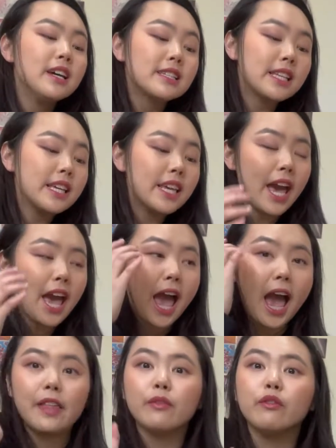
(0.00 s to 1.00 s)
skincare,
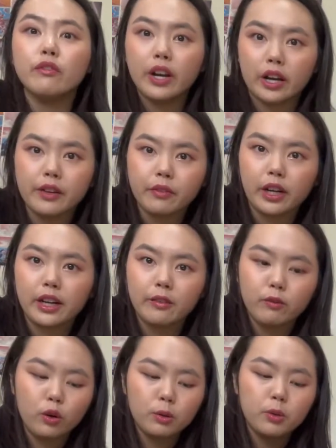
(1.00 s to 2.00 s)
and very
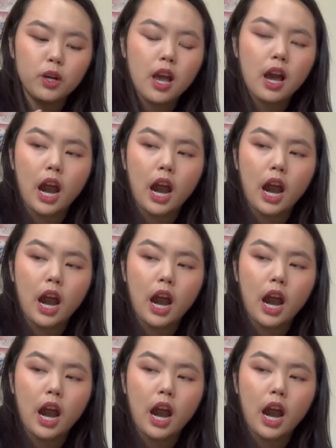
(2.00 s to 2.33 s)
affordable.